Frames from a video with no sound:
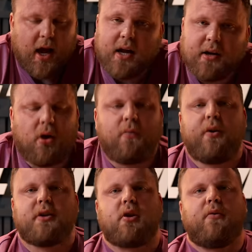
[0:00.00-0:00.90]
I had
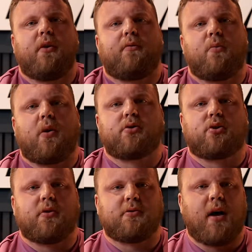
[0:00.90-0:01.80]
confidence off it from World
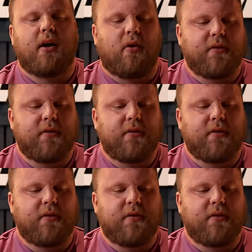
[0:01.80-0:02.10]
Strongest Man.